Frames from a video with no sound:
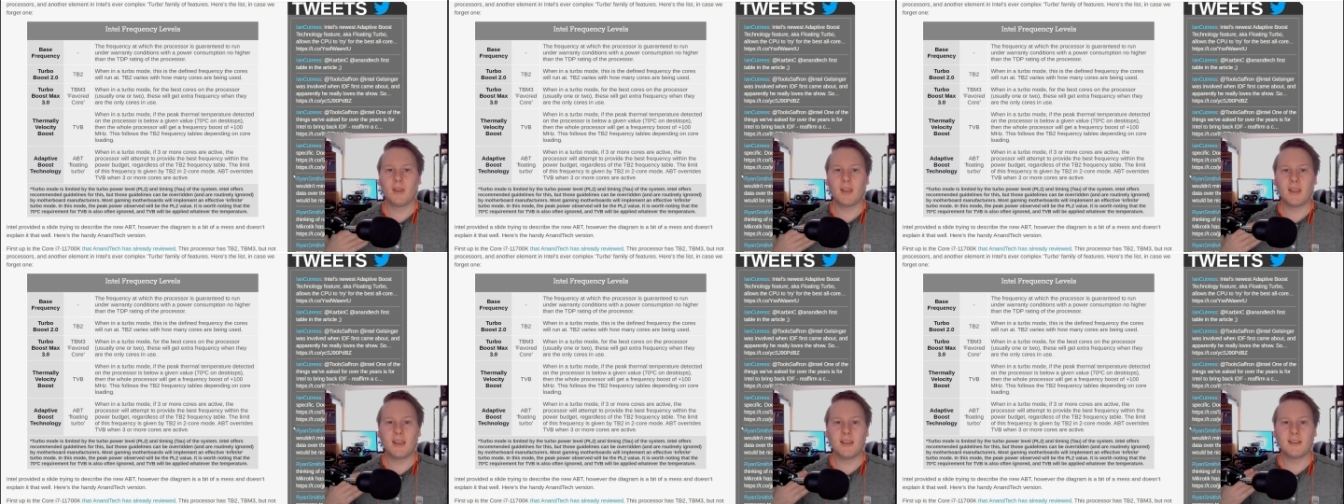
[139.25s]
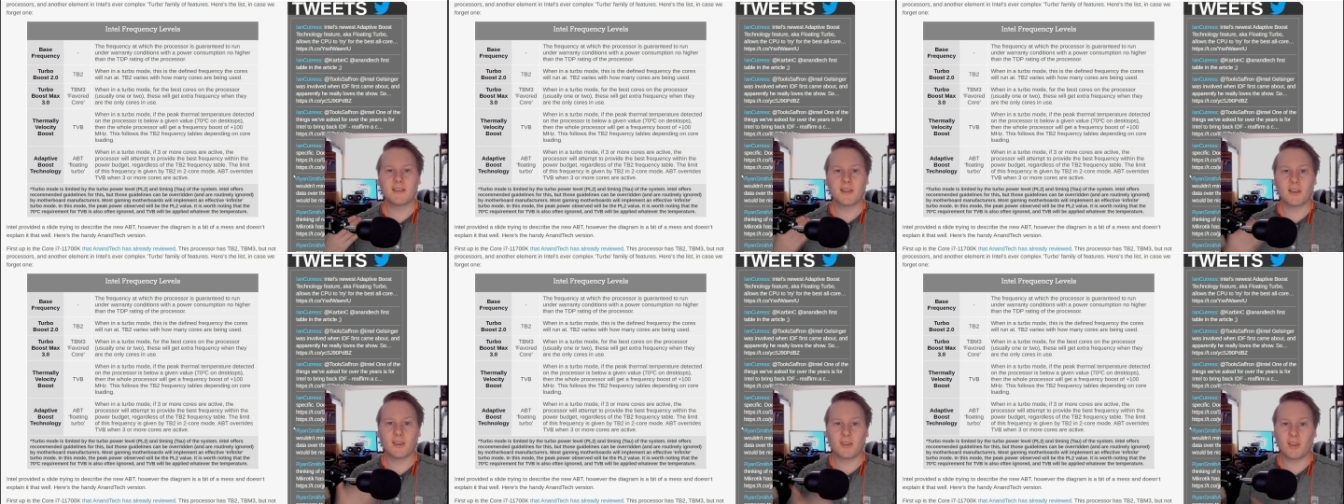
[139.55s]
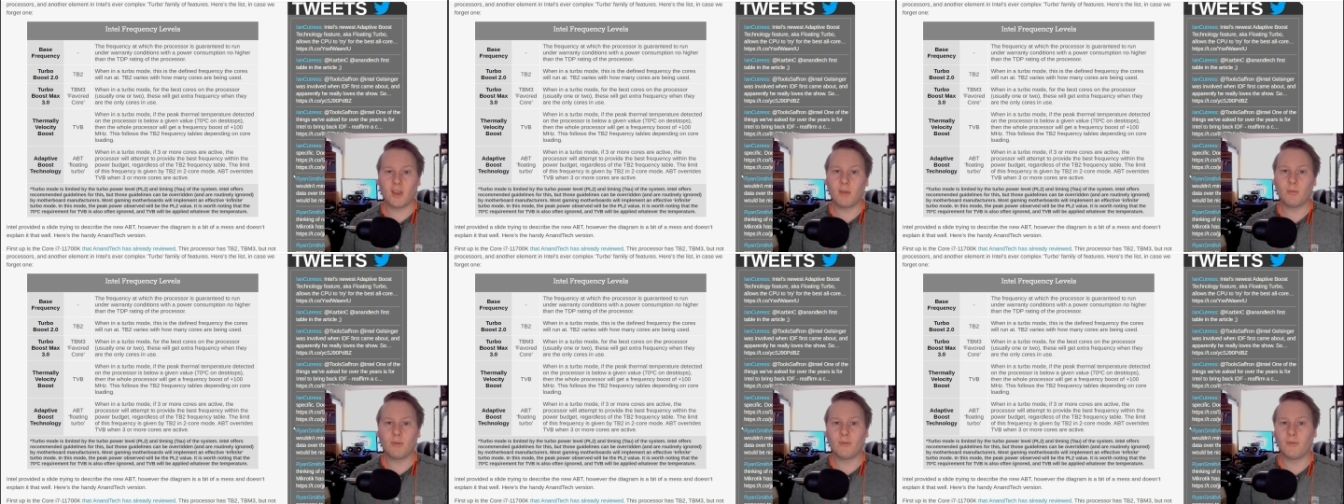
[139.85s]
is
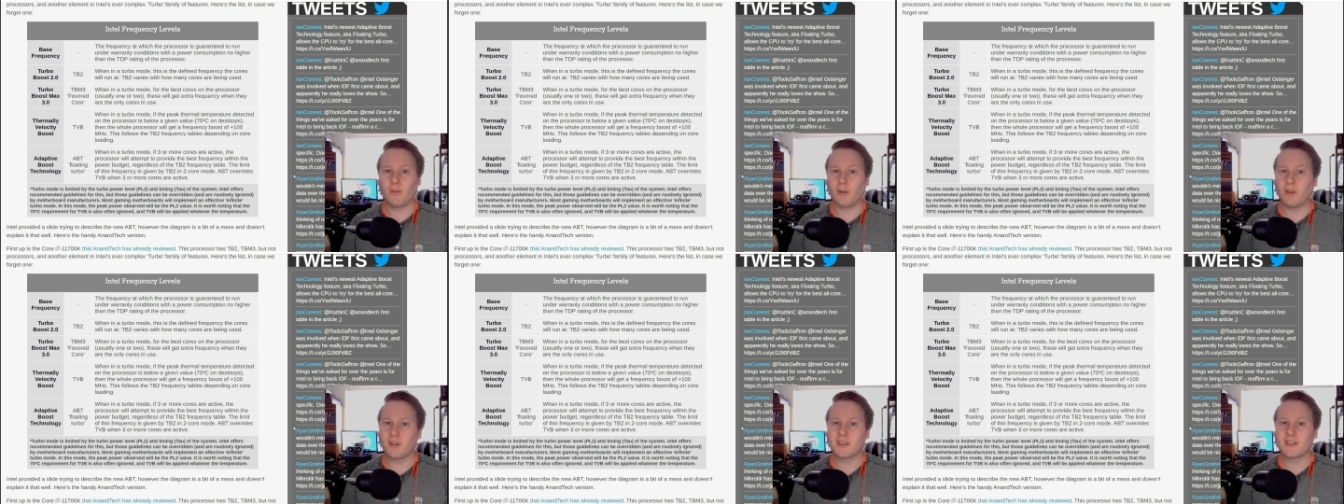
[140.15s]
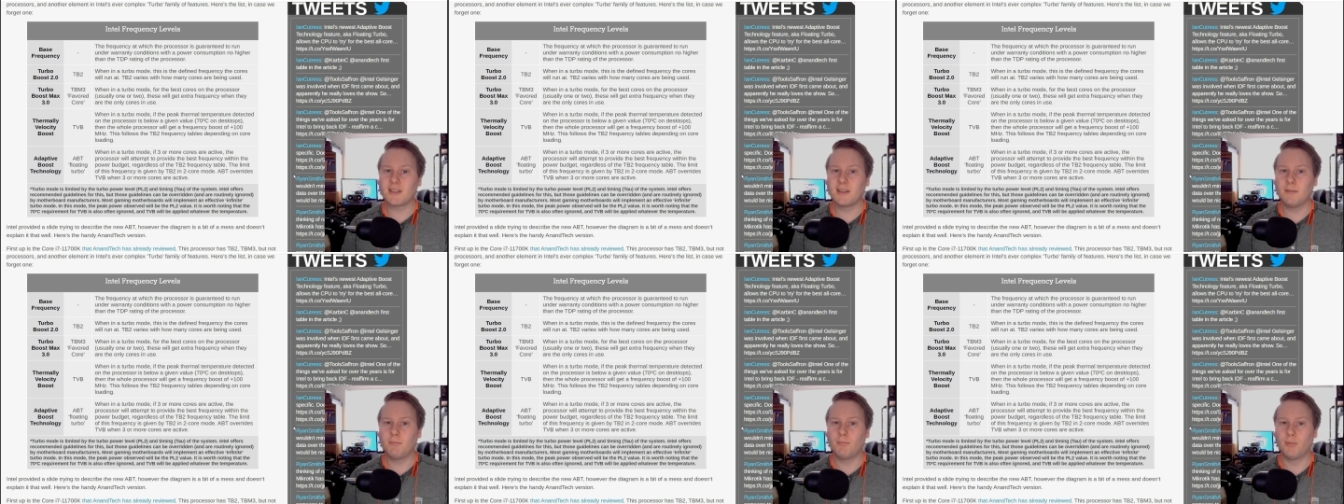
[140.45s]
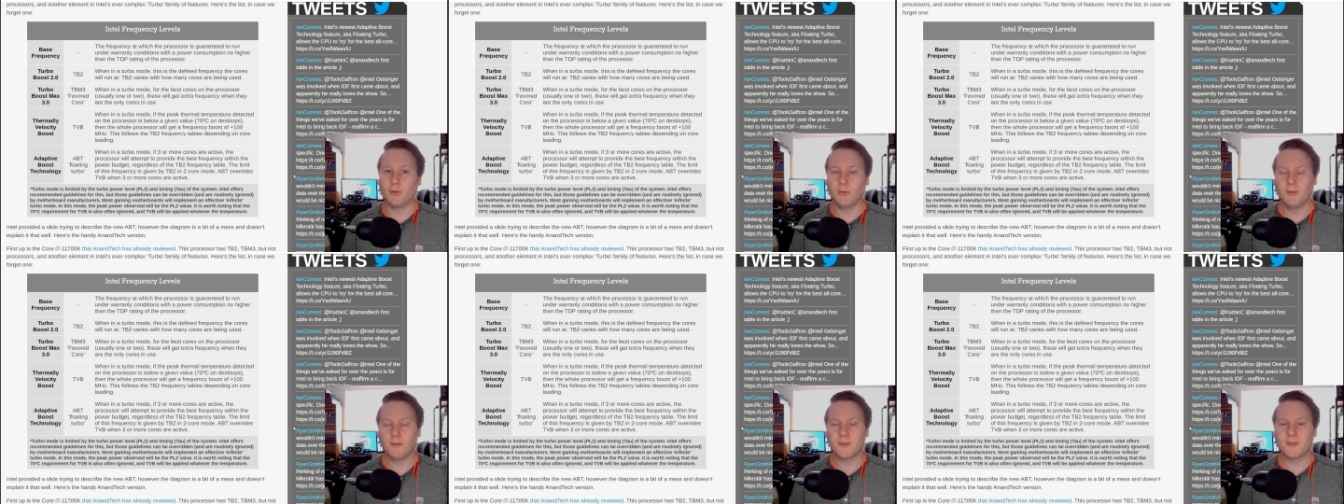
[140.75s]
Thermal Velocity
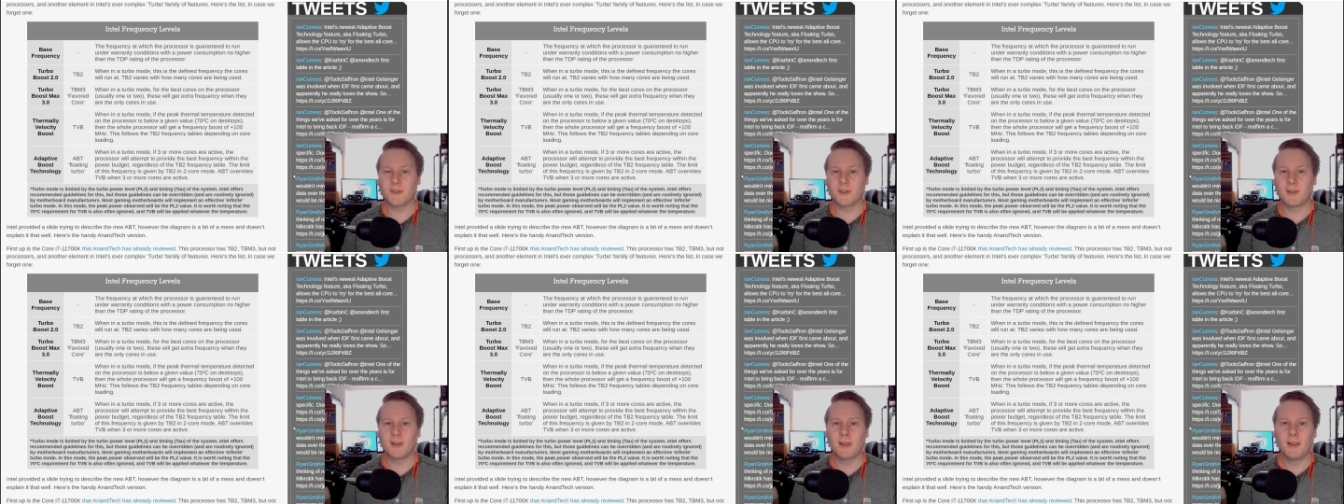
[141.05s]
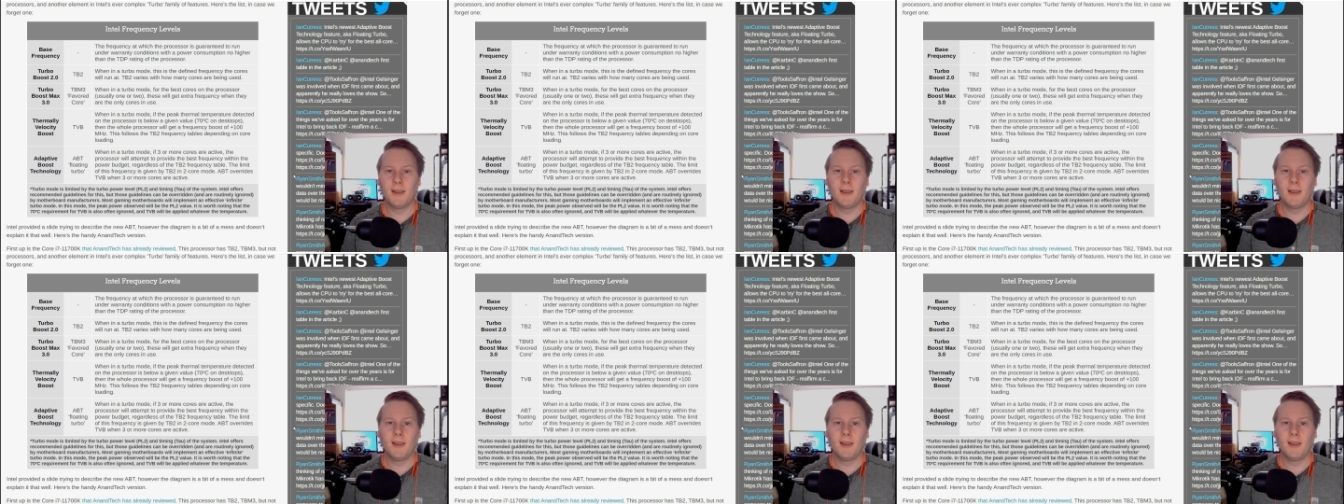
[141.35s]
Boost.